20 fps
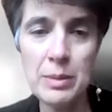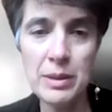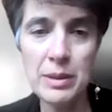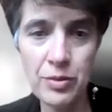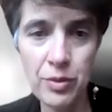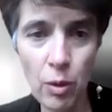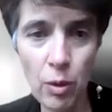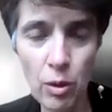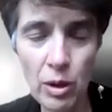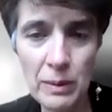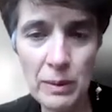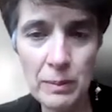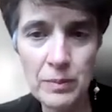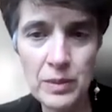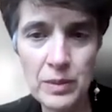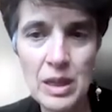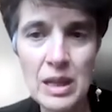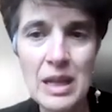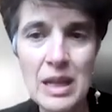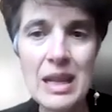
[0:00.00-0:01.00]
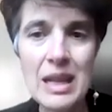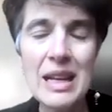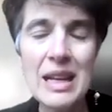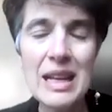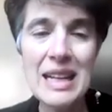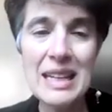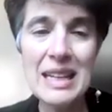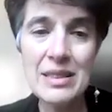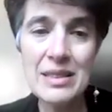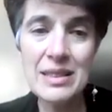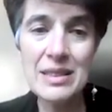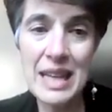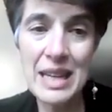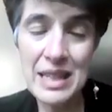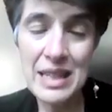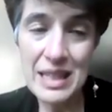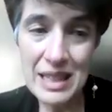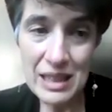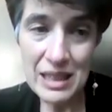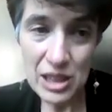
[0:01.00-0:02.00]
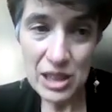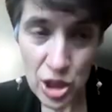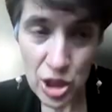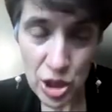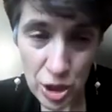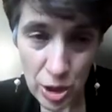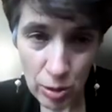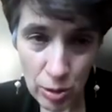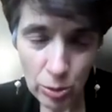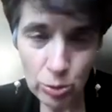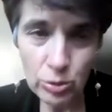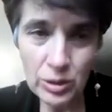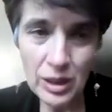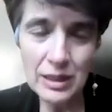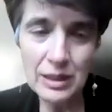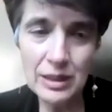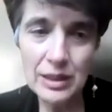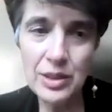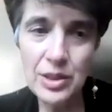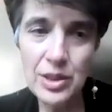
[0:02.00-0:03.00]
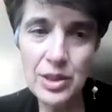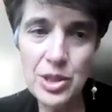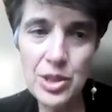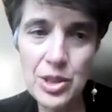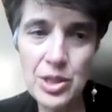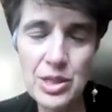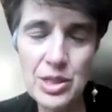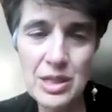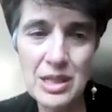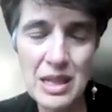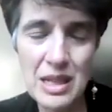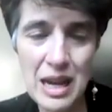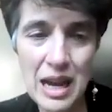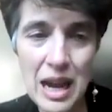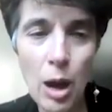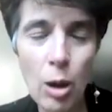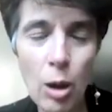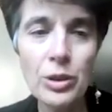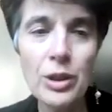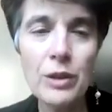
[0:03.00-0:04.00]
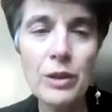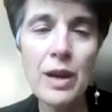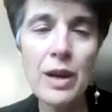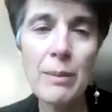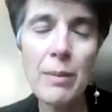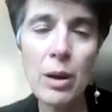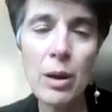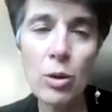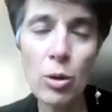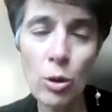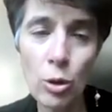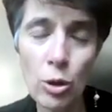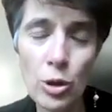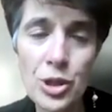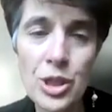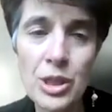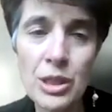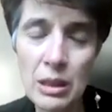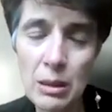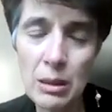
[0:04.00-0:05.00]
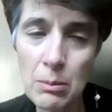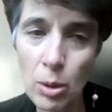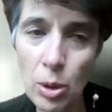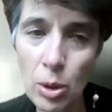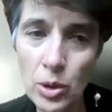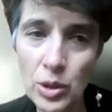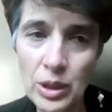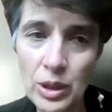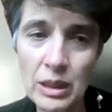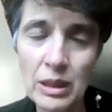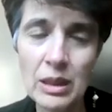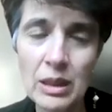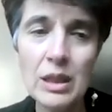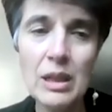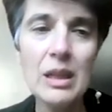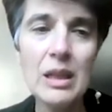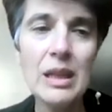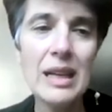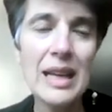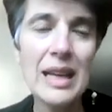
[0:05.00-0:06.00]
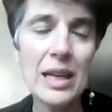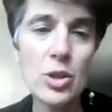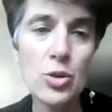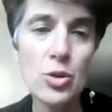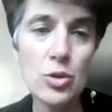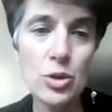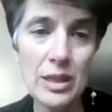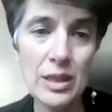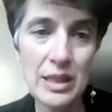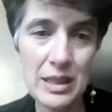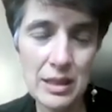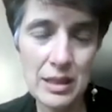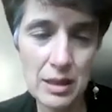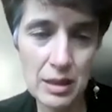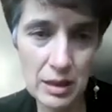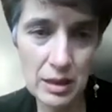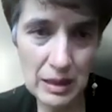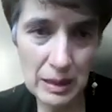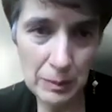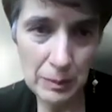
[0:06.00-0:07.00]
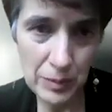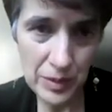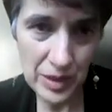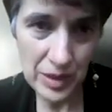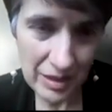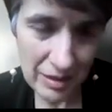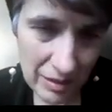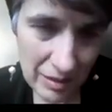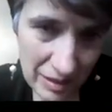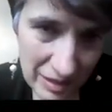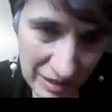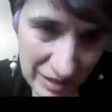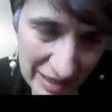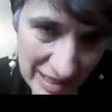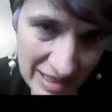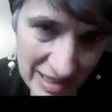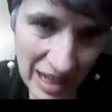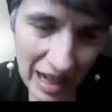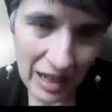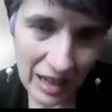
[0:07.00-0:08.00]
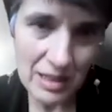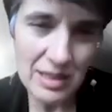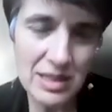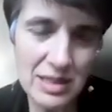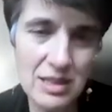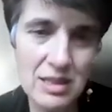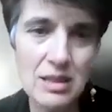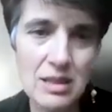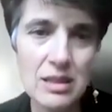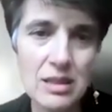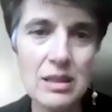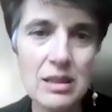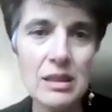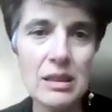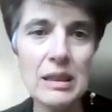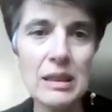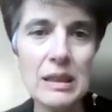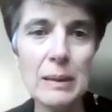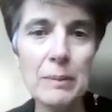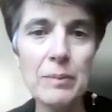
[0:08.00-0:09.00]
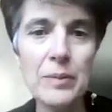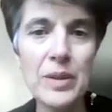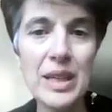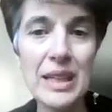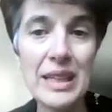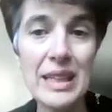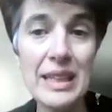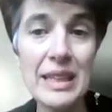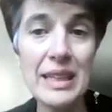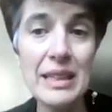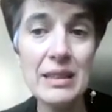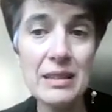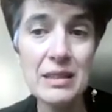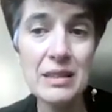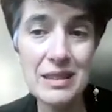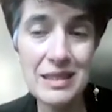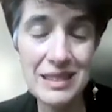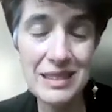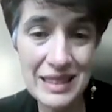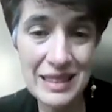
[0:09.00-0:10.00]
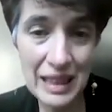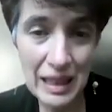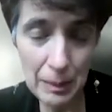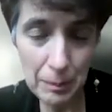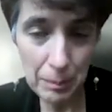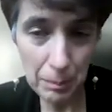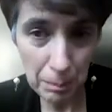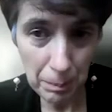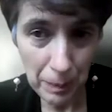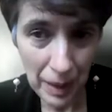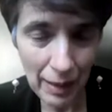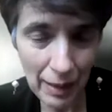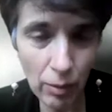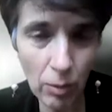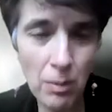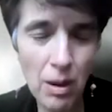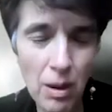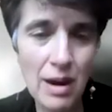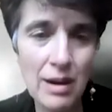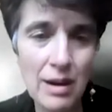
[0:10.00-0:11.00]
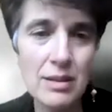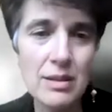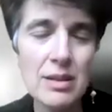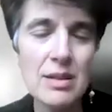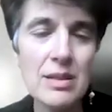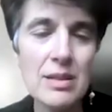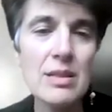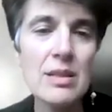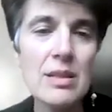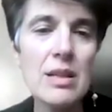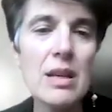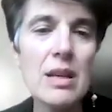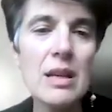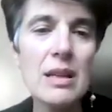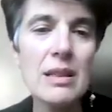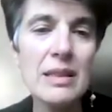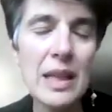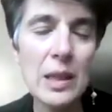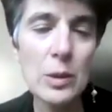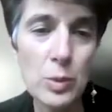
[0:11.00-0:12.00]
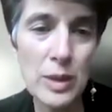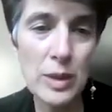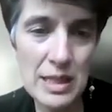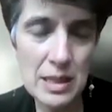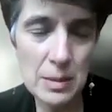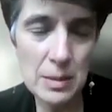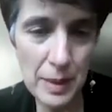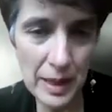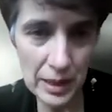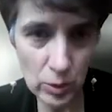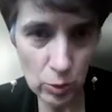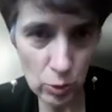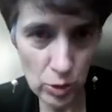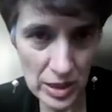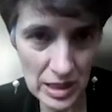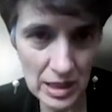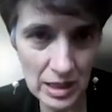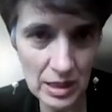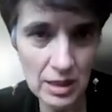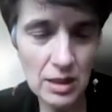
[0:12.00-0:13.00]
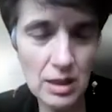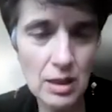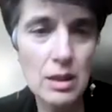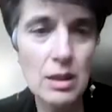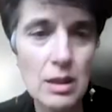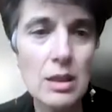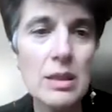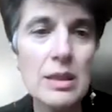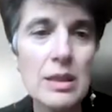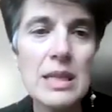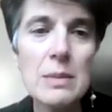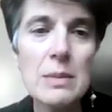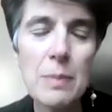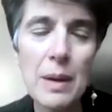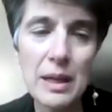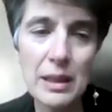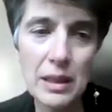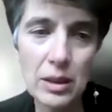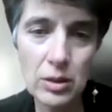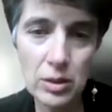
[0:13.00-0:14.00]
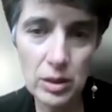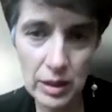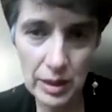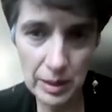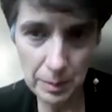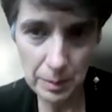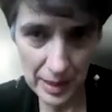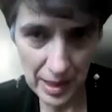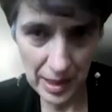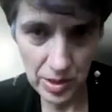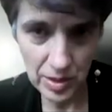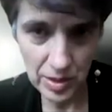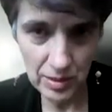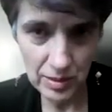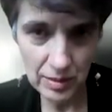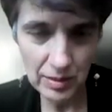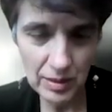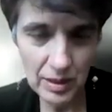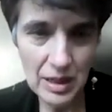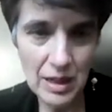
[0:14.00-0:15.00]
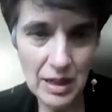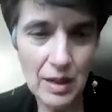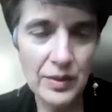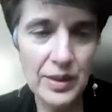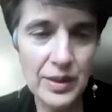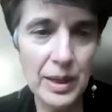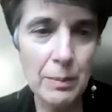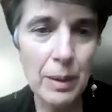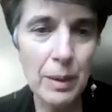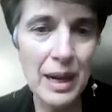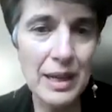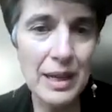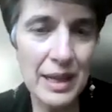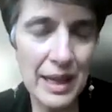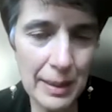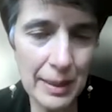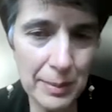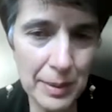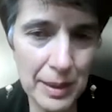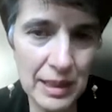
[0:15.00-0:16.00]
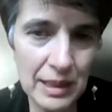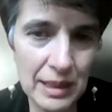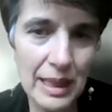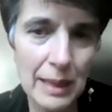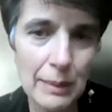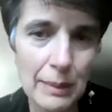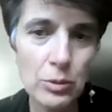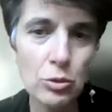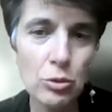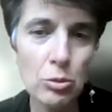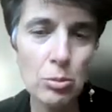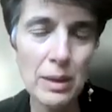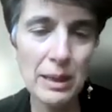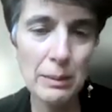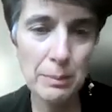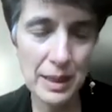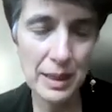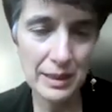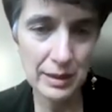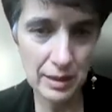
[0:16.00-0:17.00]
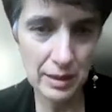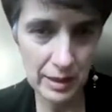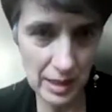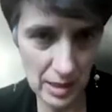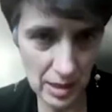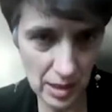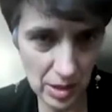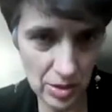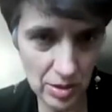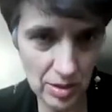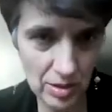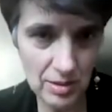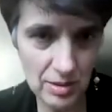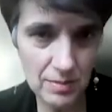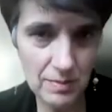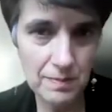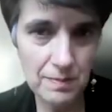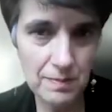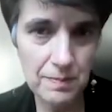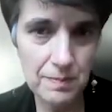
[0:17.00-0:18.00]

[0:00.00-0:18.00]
before, and then show to the clinicians how the pharmacological model actually results in the biomarkers that we expect to see in this particular patient, thereby enabling them to make better decisions.